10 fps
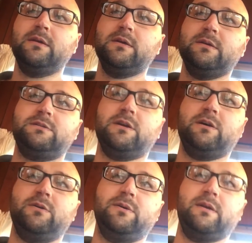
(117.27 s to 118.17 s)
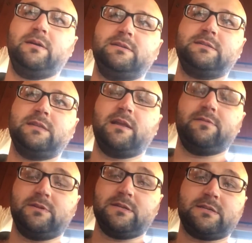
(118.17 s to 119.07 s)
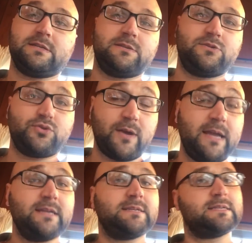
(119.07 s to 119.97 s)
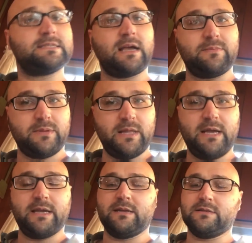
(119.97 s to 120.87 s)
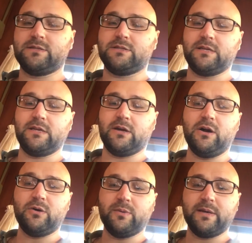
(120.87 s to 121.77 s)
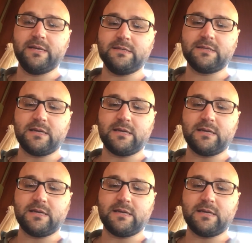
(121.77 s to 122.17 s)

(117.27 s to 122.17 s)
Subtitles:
So instead of just trying to stop lying, she always